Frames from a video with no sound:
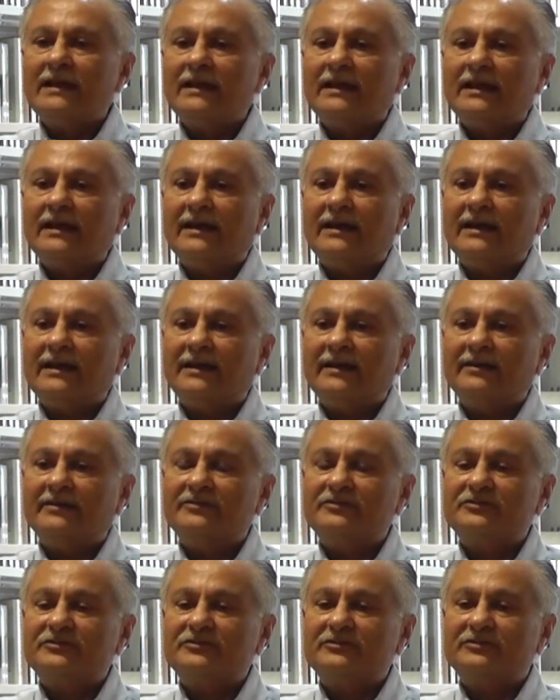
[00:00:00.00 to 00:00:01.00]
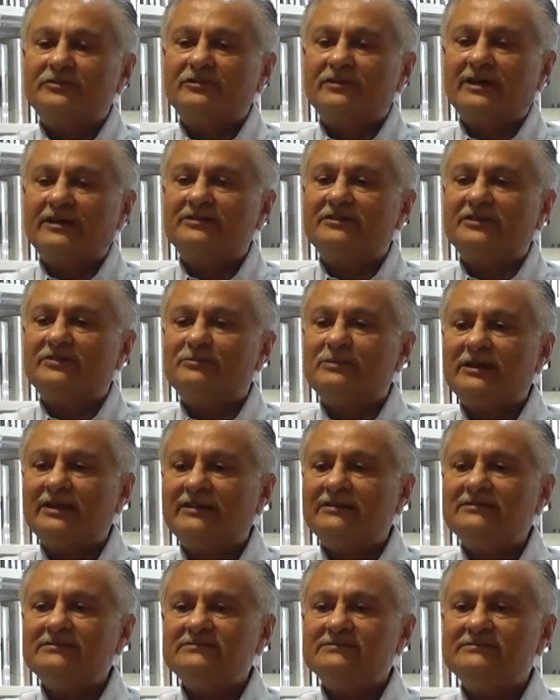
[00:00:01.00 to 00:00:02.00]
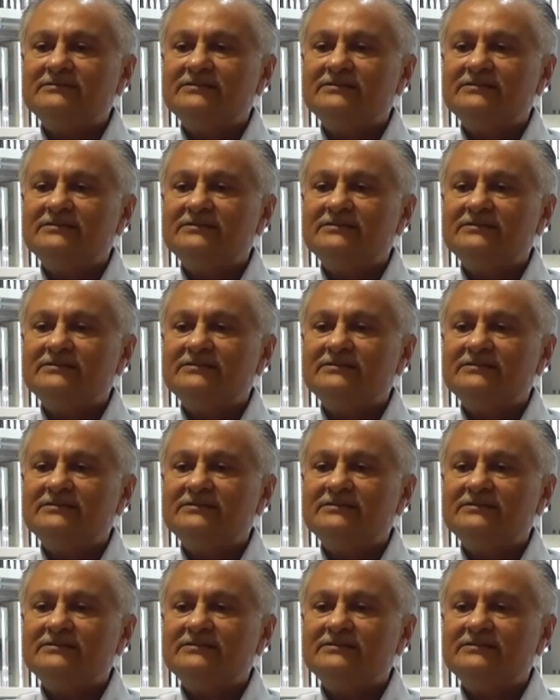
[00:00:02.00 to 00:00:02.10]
And so I thought, well,